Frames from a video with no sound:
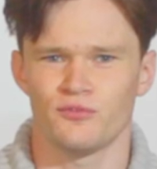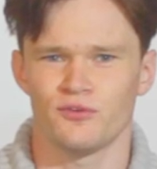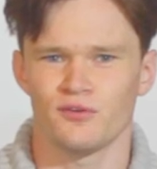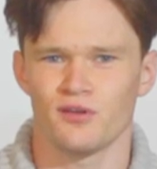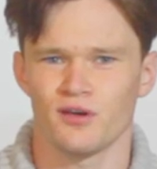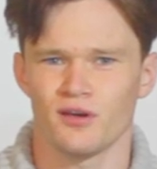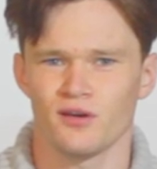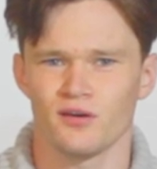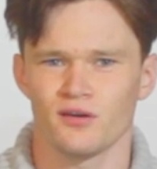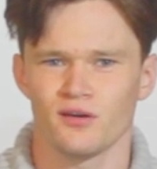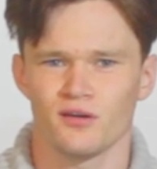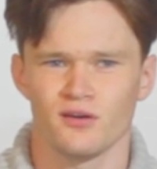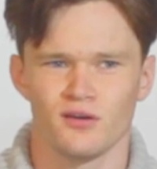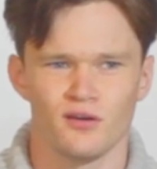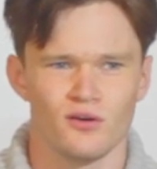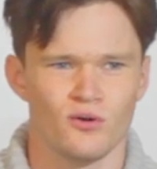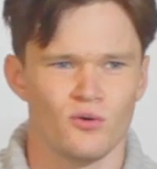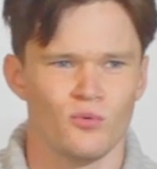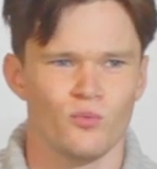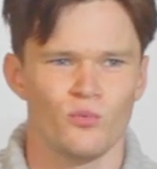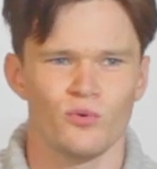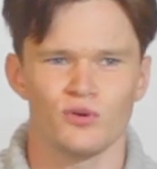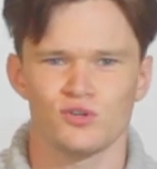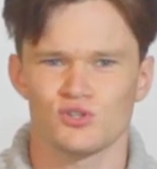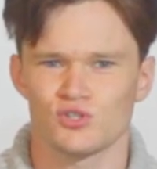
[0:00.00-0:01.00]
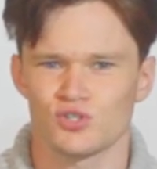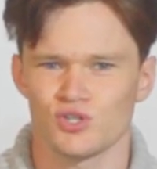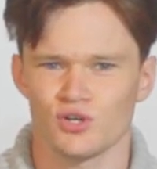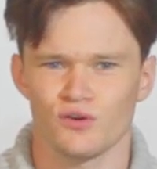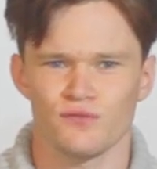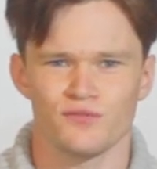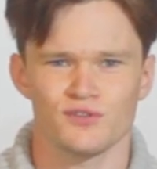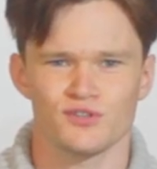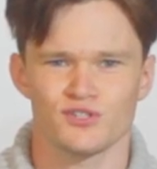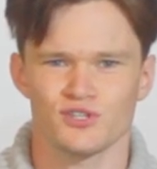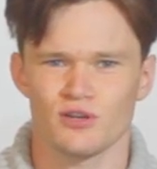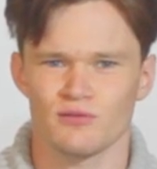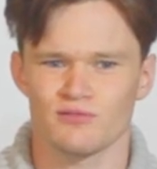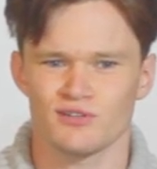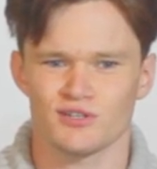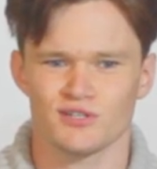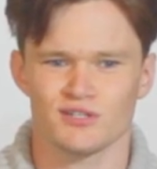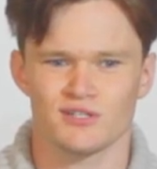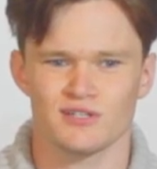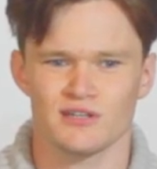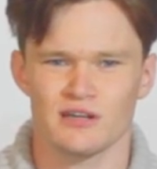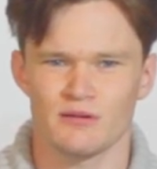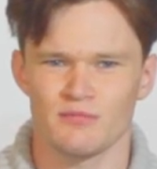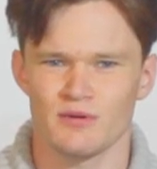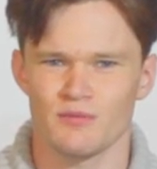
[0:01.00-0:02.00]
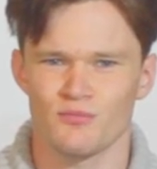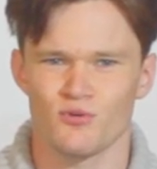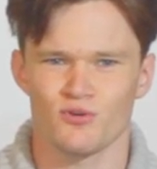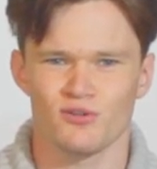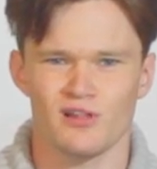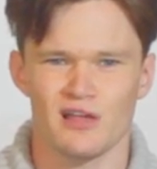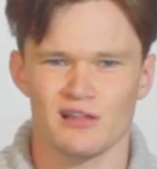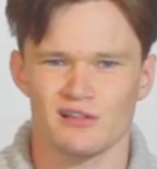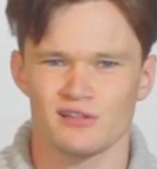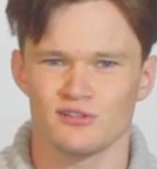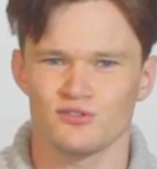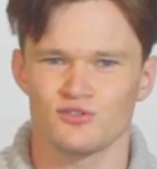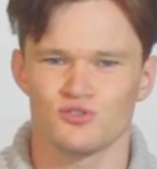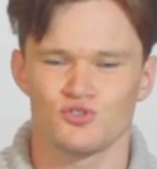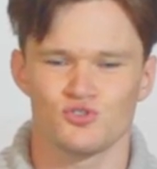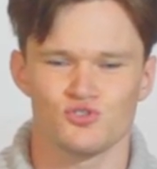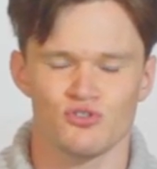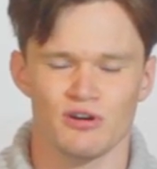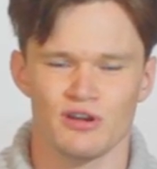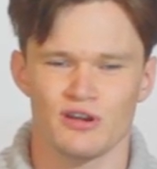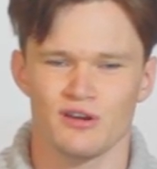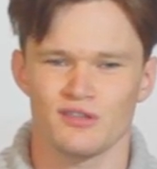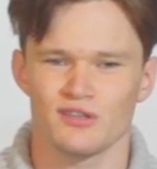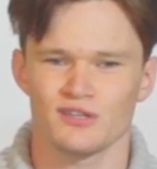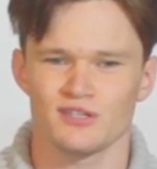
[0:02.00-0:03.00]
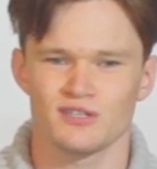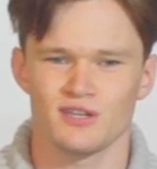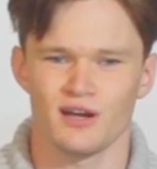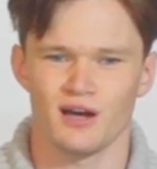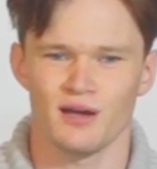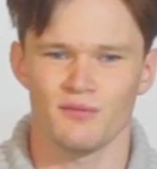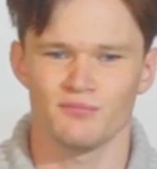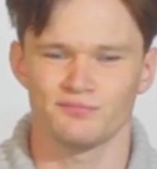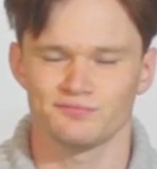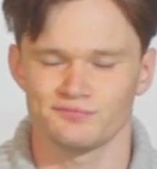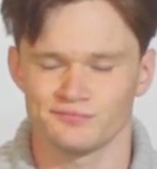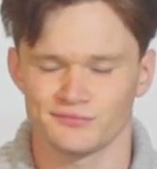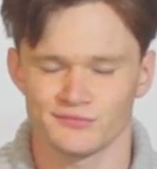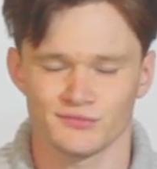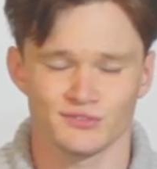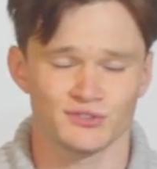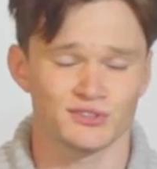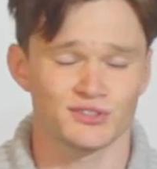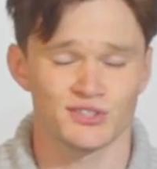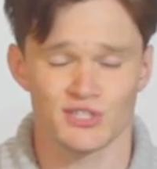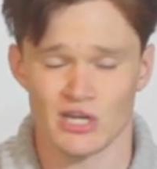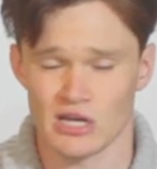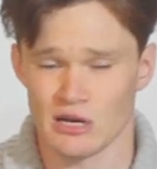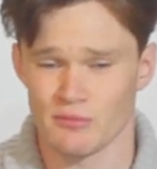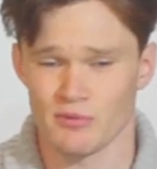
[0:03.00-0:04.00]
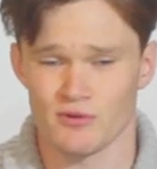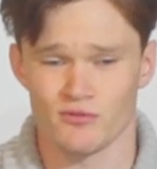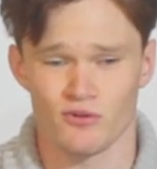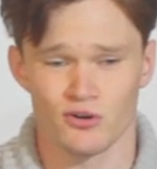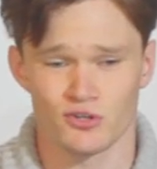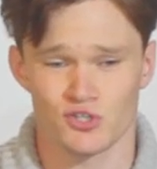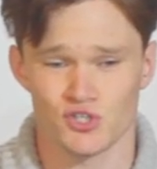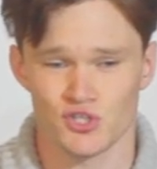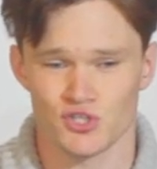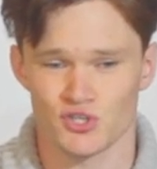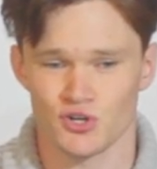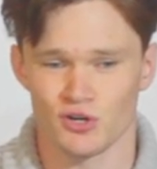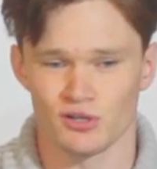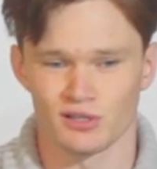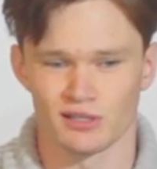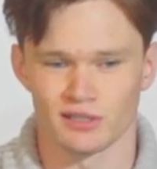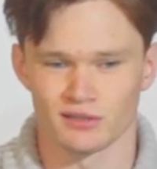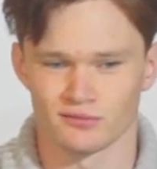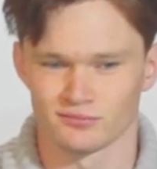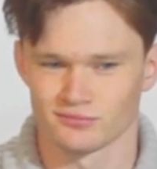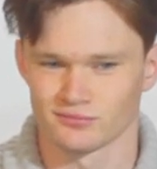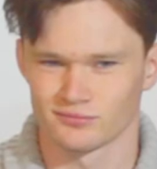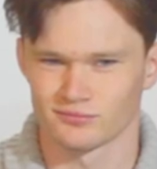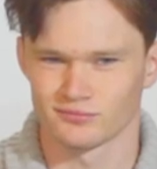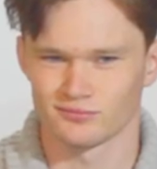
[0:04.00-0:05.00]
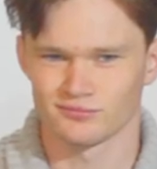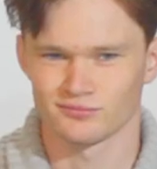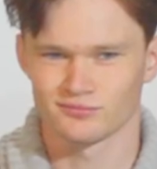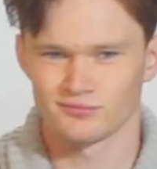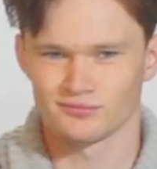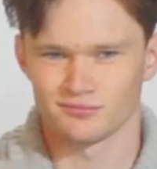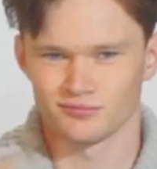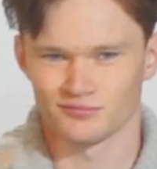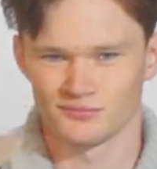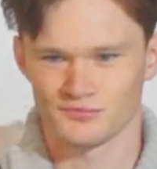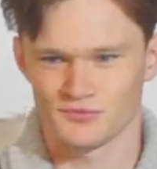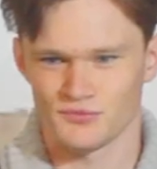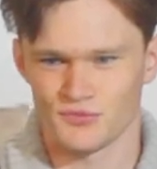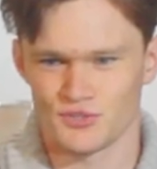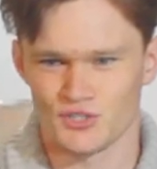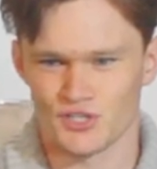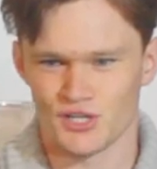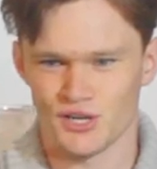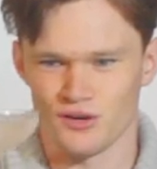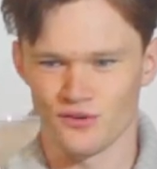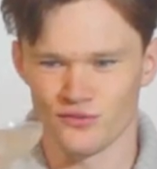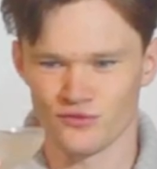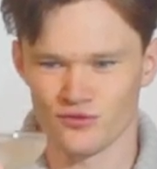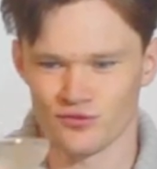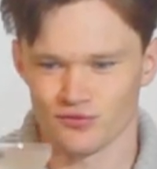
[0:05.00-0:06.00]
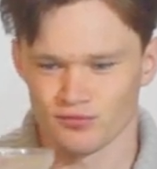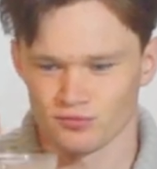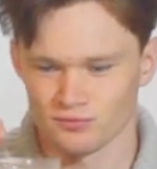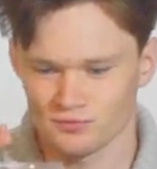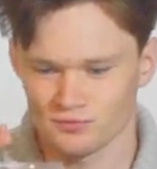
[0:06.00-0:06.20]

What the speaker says: today, which of the subjects is going to be more likely to drink at this time? It's going to be Roger Sterling. Cheers.